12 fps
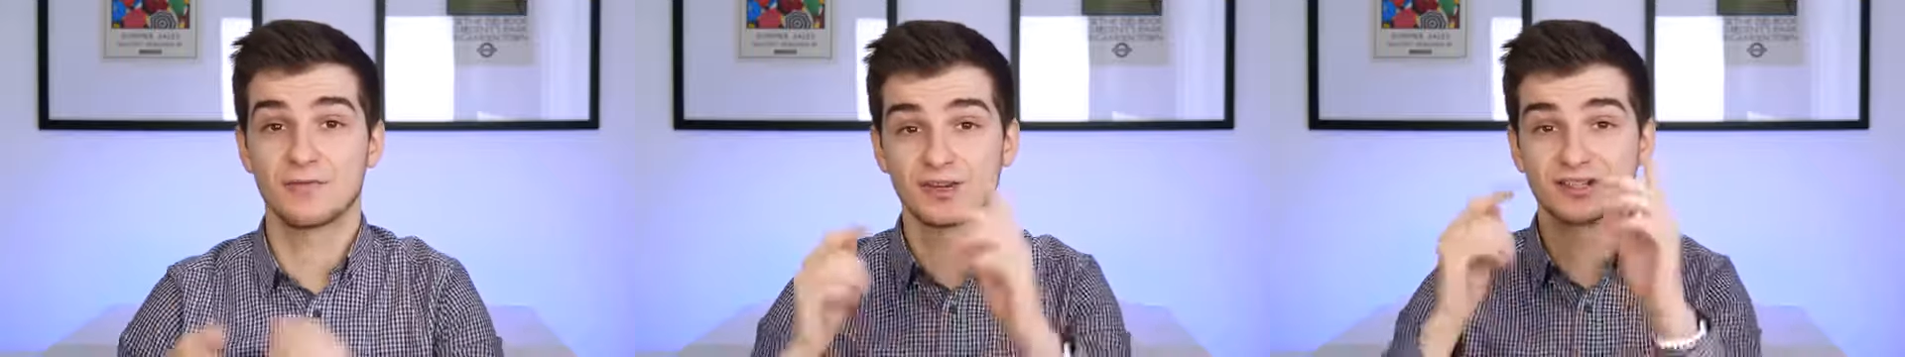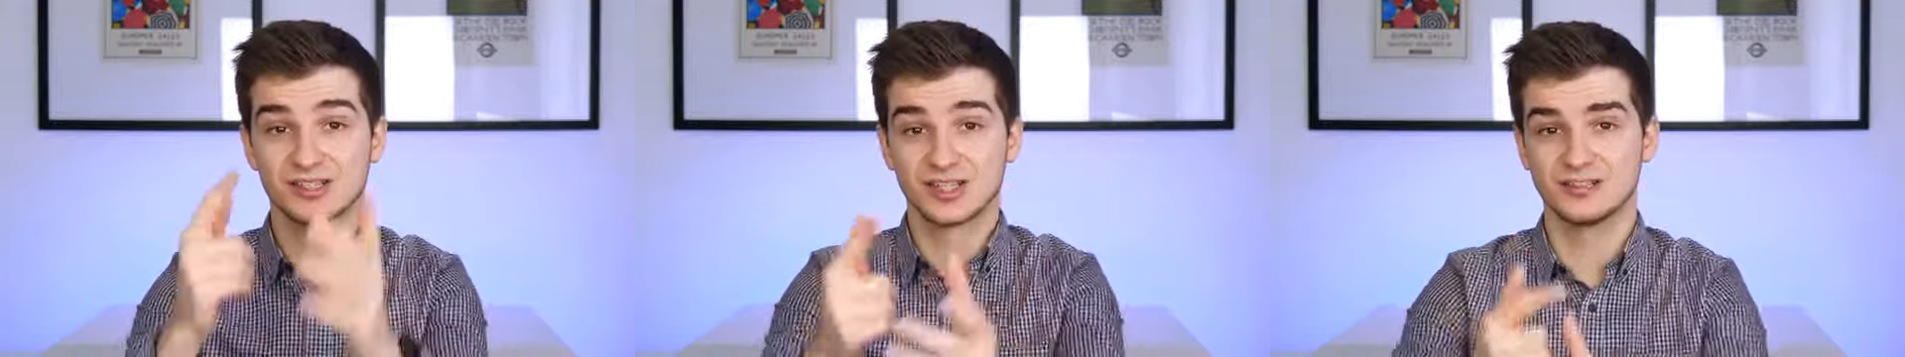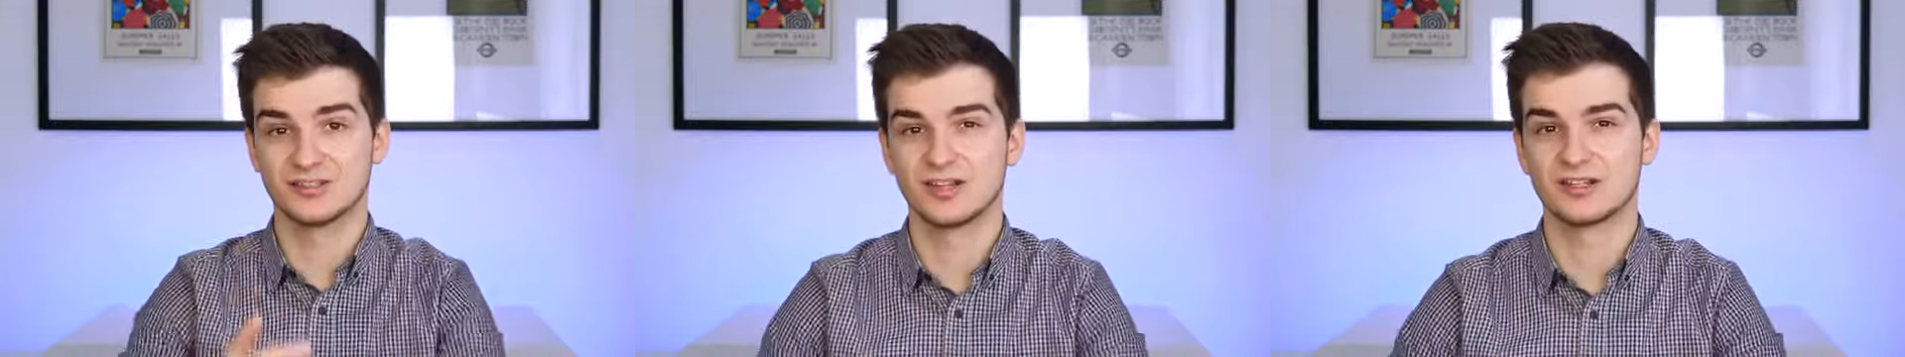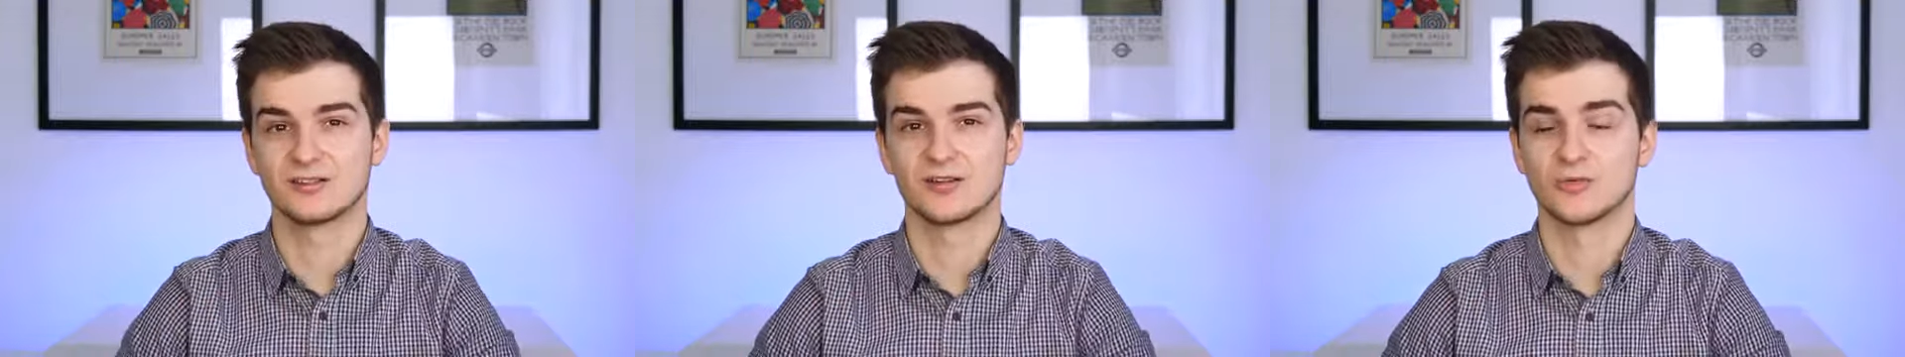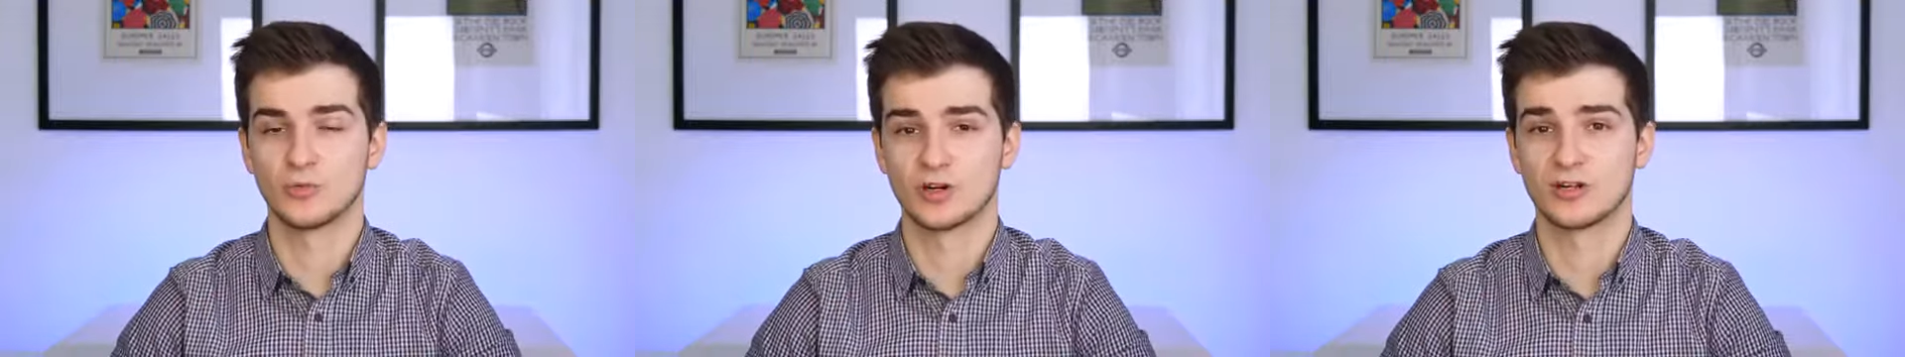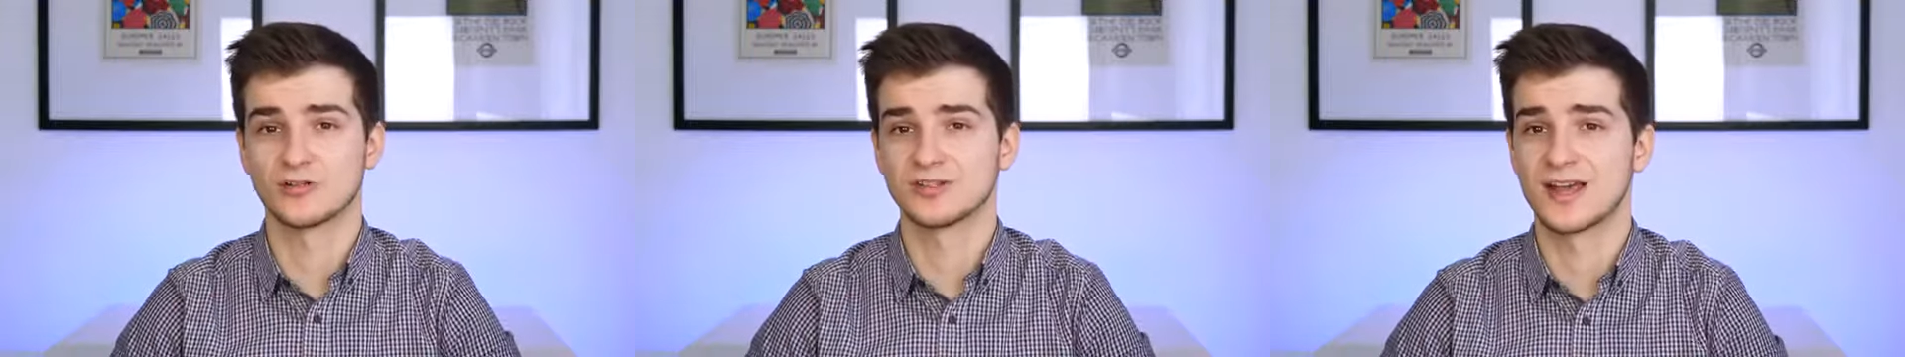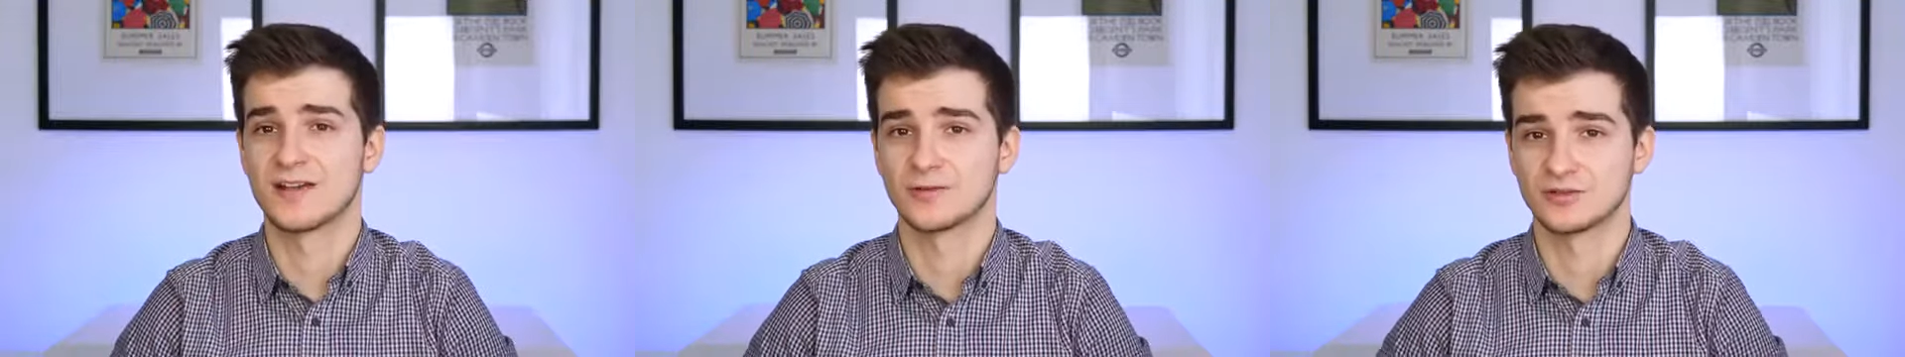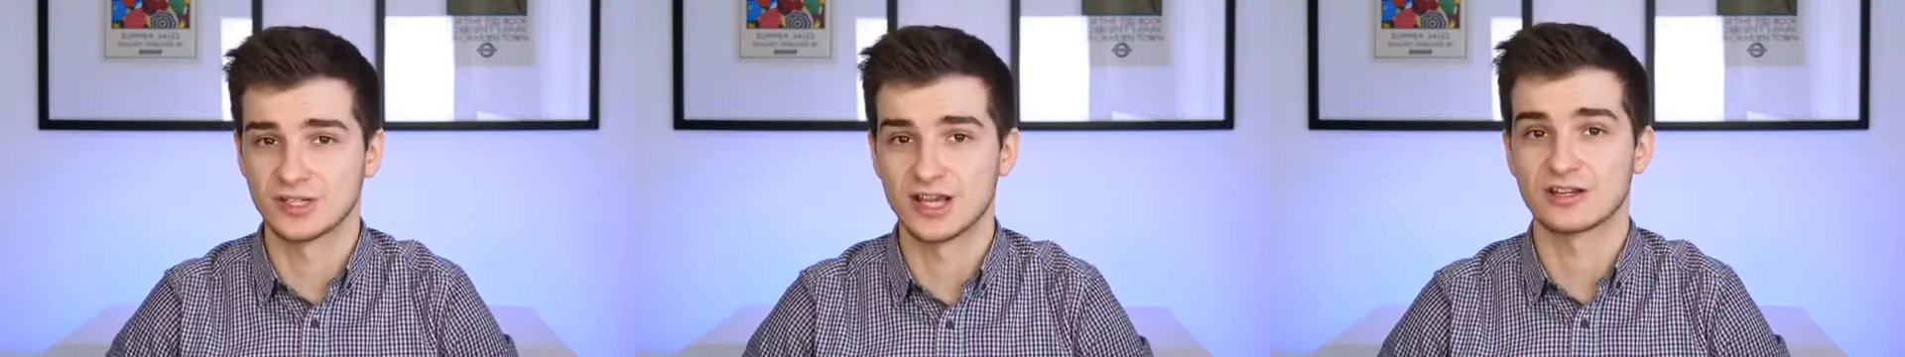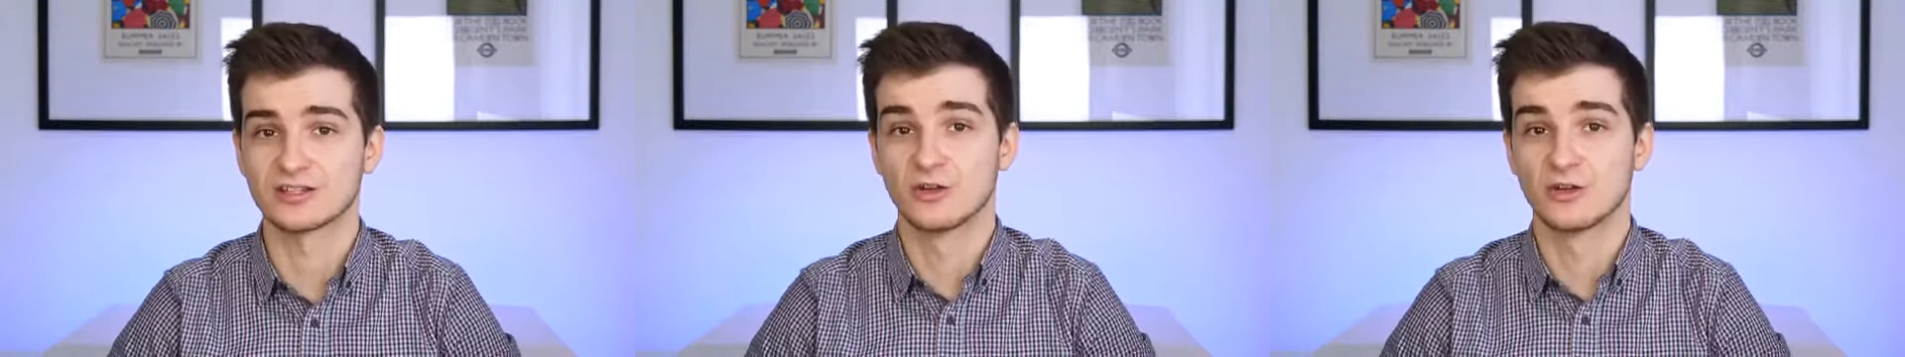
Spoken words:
ever since they started working on the iPhone 10.